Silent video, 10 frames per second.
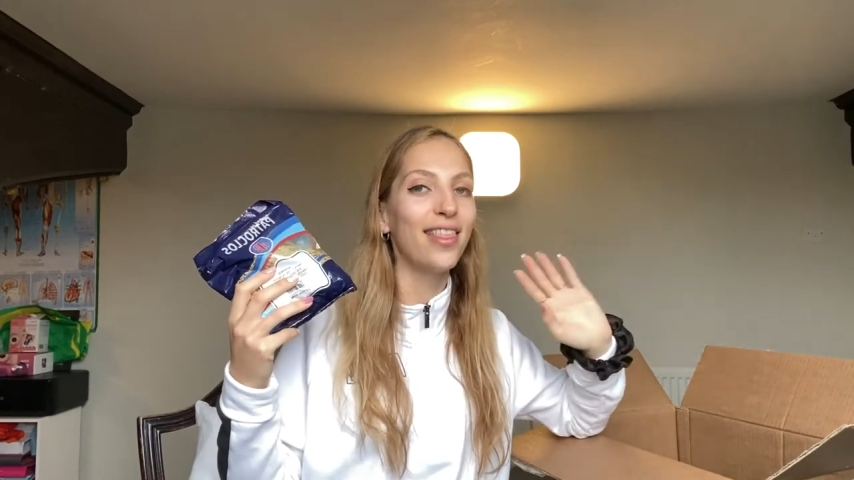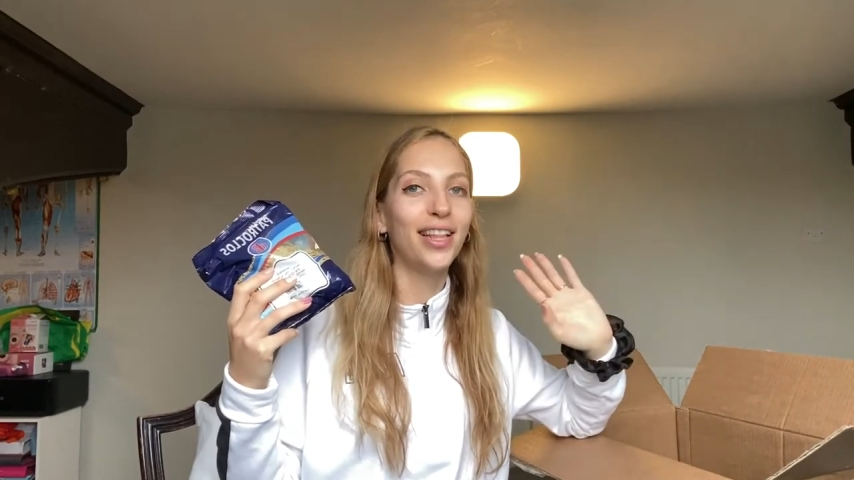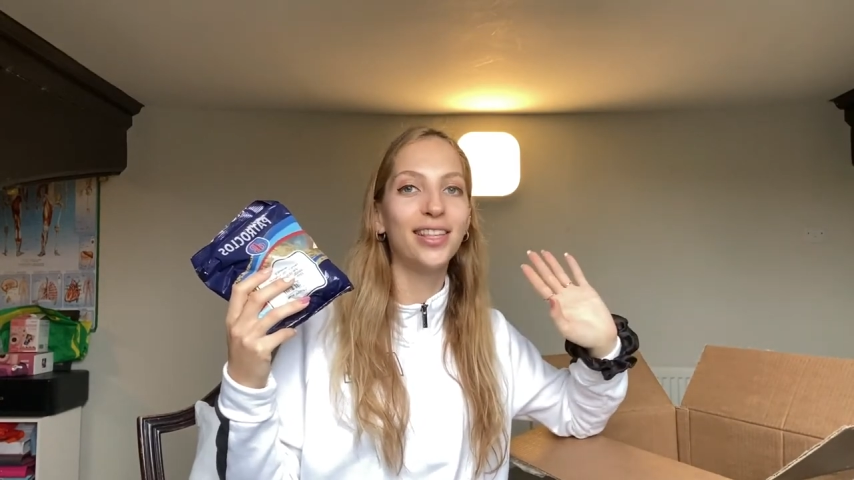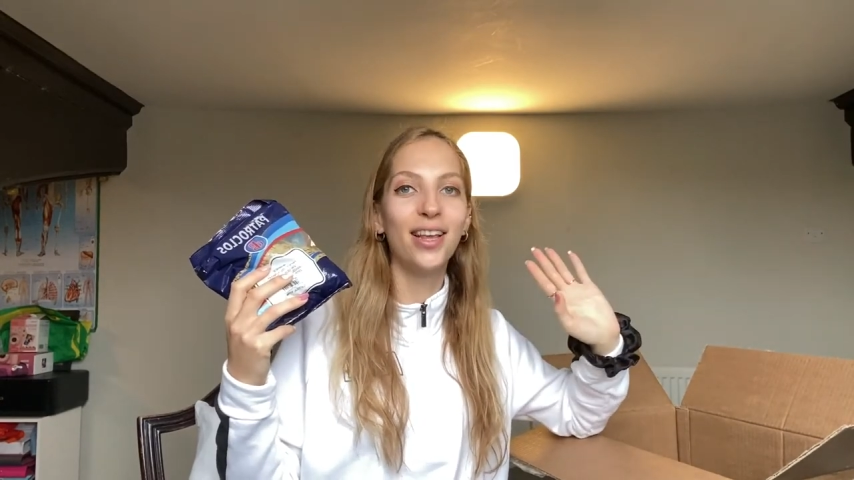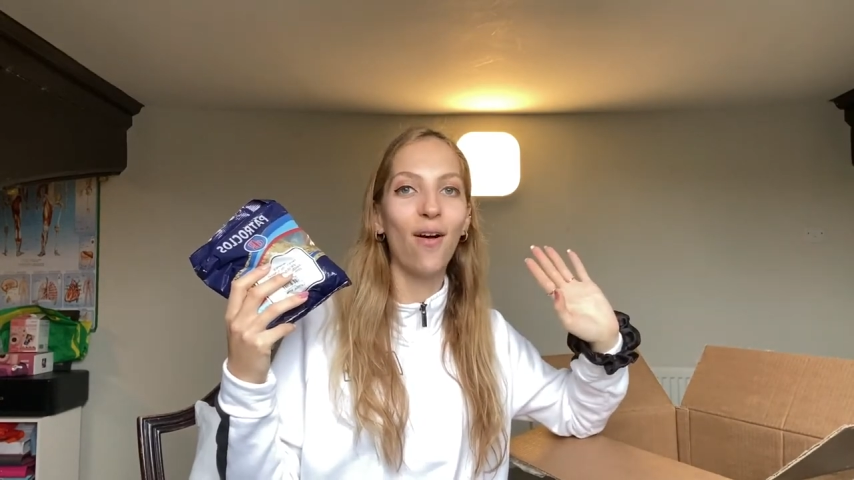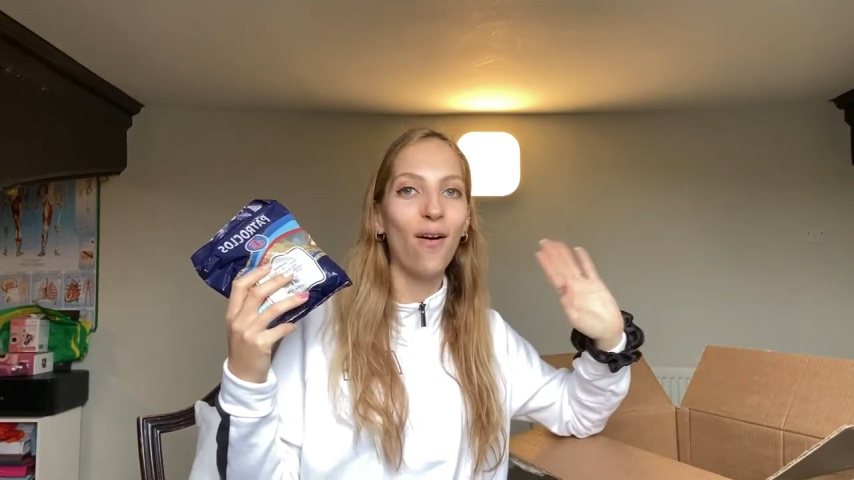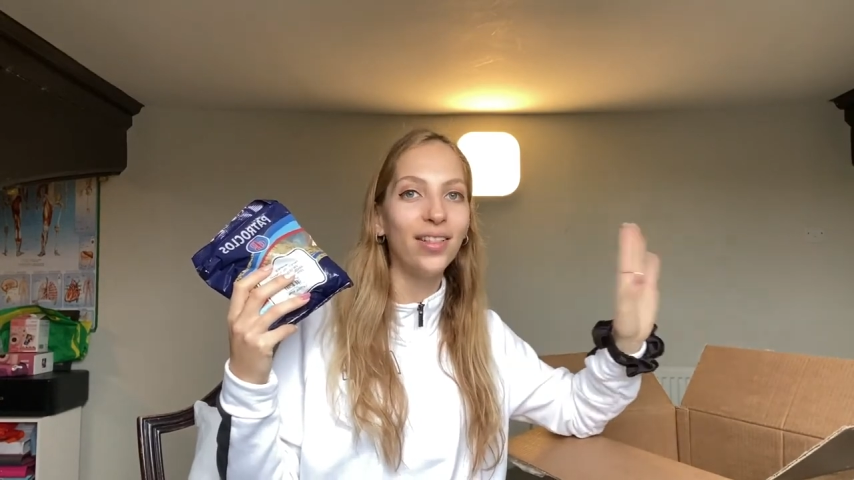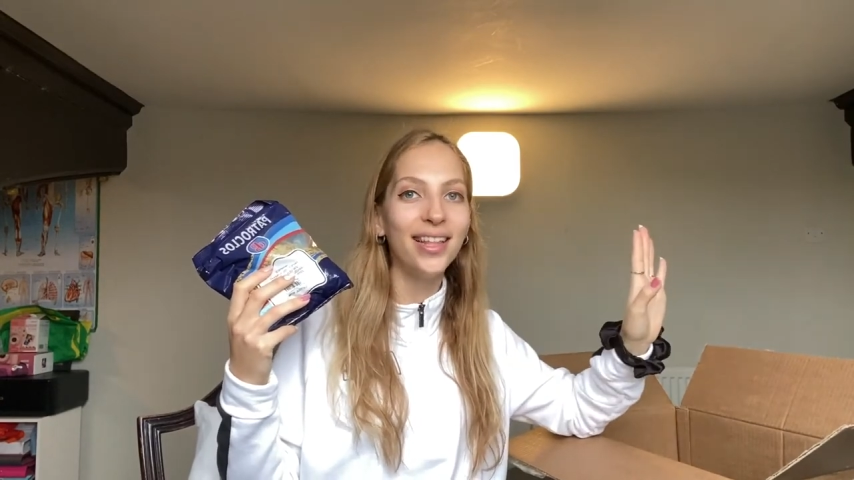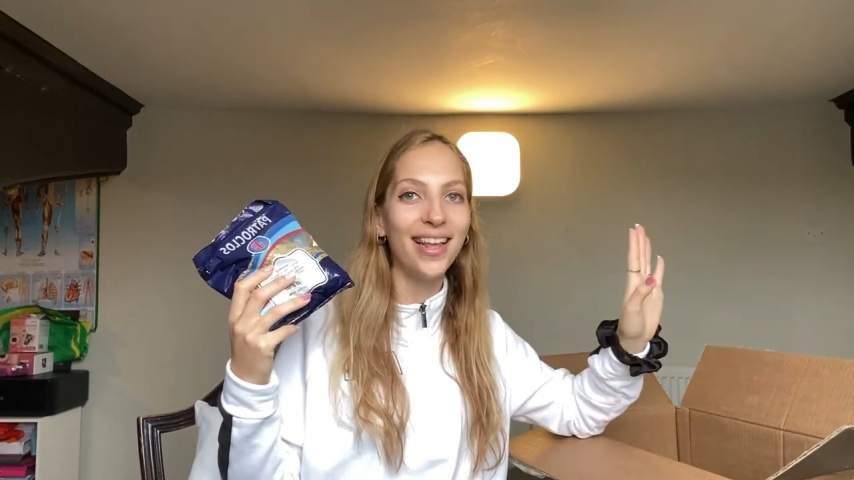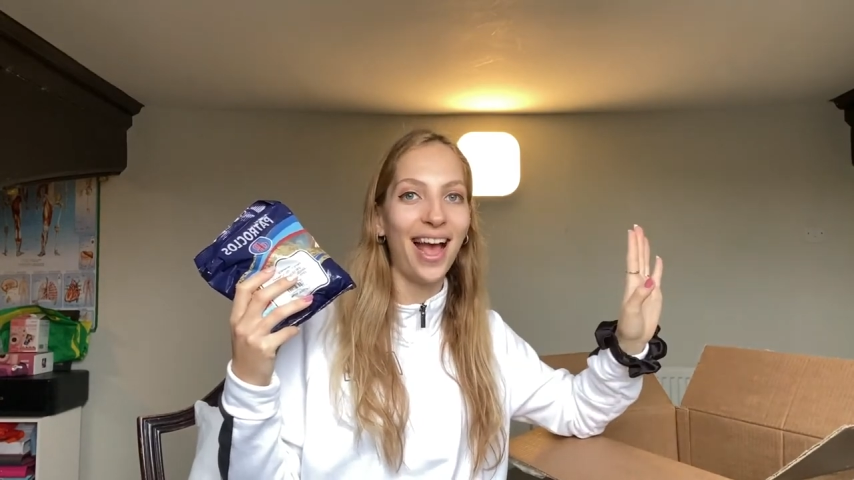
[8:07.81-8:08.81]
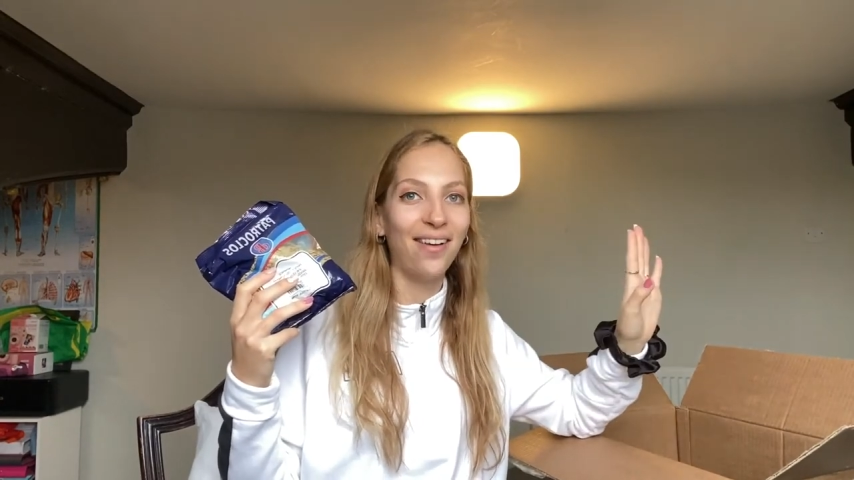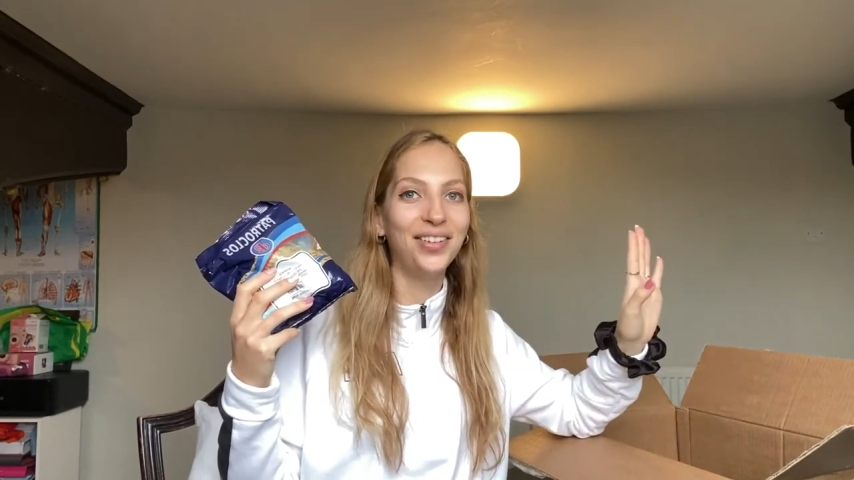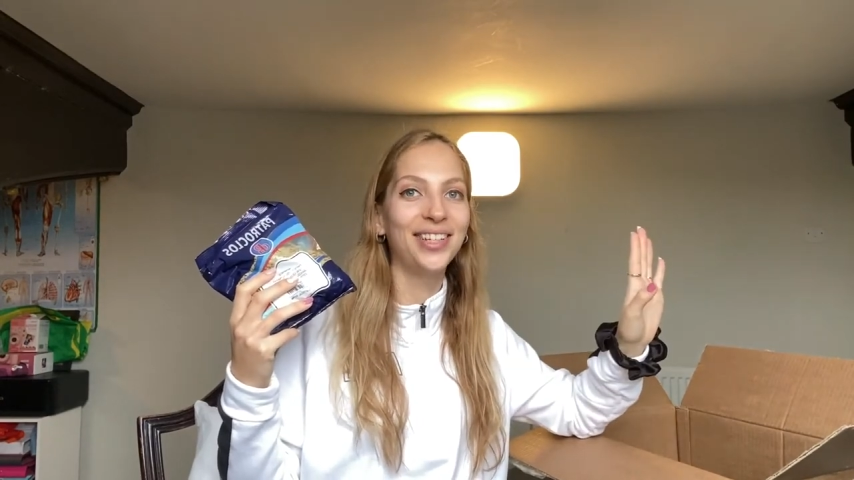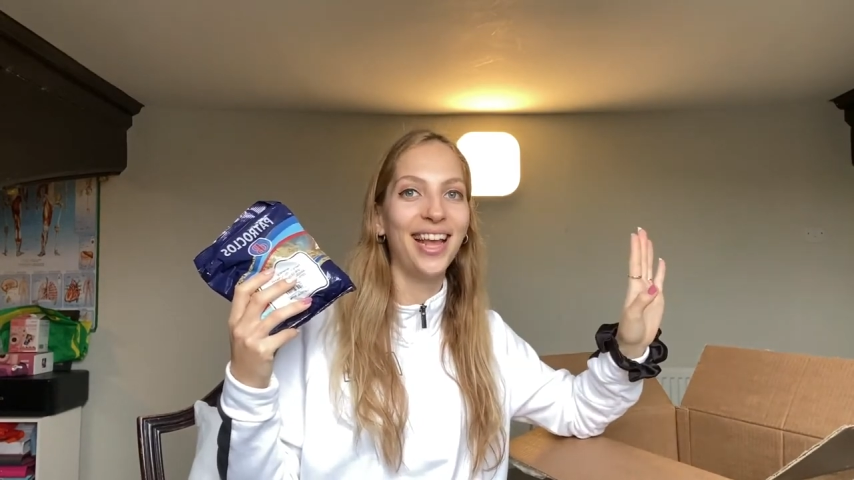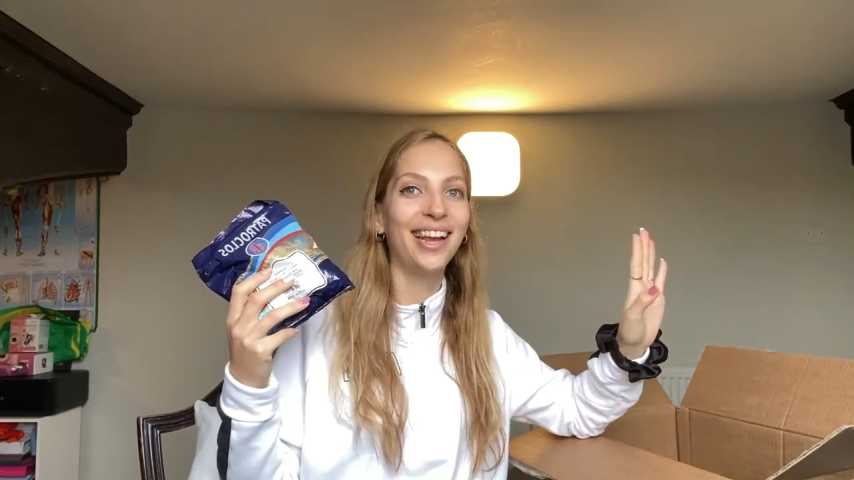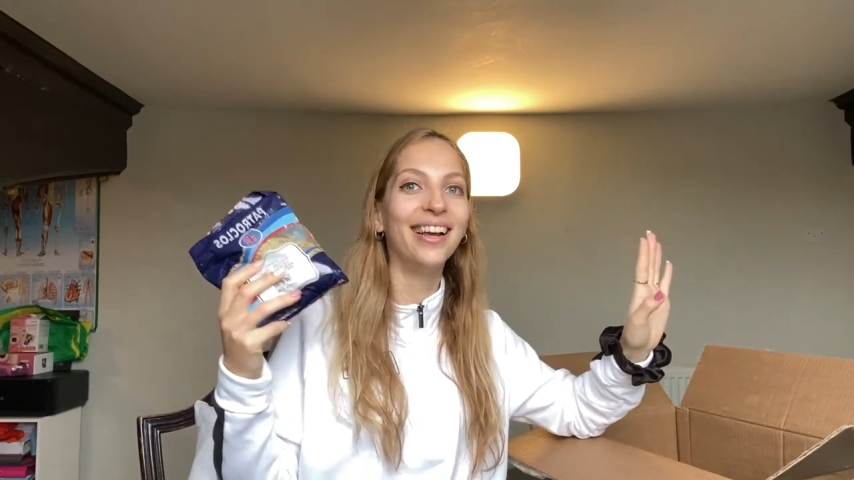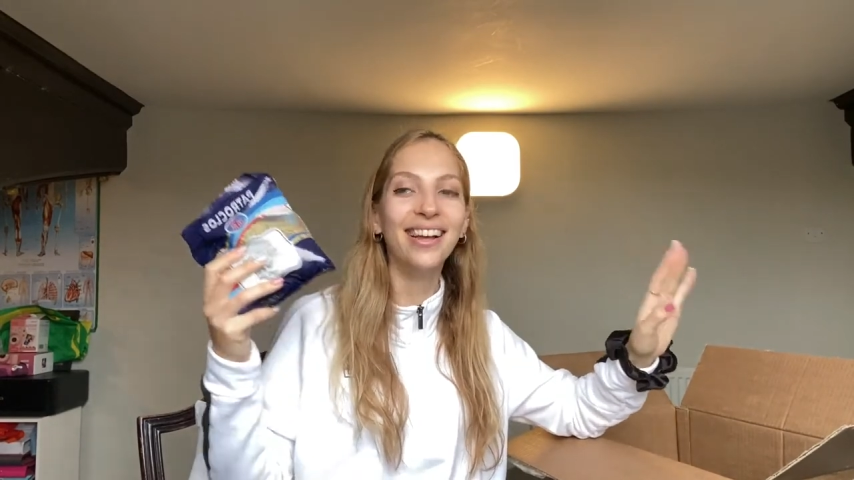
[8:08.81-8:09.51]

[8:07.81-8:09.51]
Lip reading: That's the only thing I have to say.